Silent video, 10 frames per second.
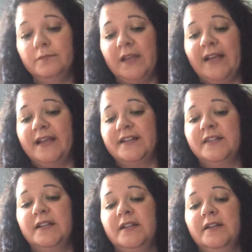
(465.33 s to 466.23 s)
And
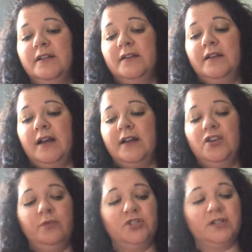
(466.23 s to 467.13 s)

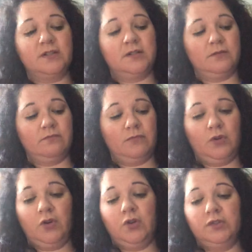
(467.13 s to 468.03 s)
you would just
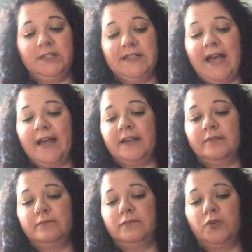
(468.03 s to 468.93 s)
hold the deck
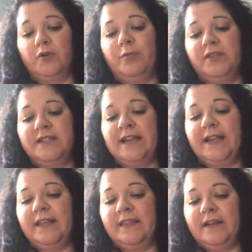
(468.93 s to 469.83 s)
or put the
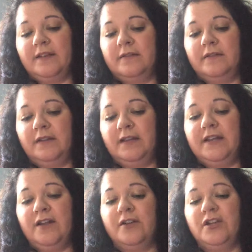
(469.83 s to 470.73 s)
deck
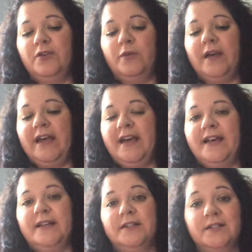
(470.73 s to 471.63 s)
near you
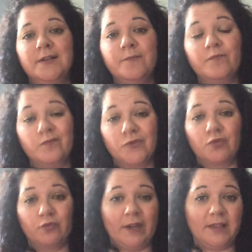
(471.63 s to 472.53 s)
and
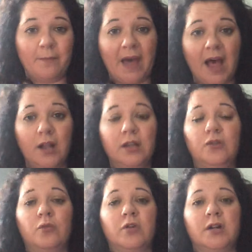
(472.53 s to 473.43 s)
ring the bell
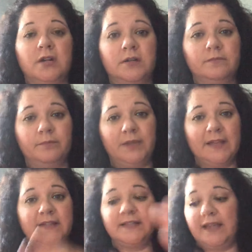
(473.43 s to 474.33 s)
or play
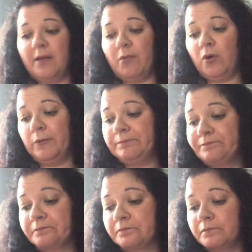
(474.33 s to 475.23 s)
the singing bowl.
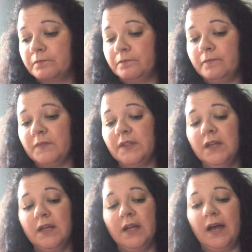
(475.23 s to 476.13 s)

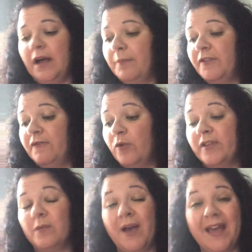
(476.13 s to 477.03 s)
The
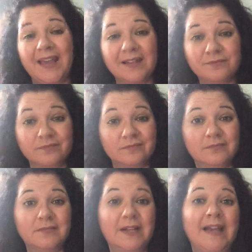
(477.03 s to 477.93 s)
fourth way
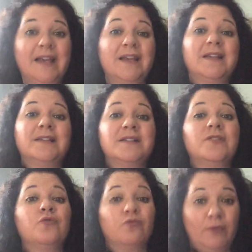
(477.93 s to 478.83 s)
is
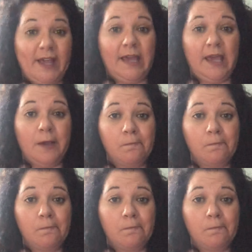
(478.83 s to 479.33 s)
Reiki.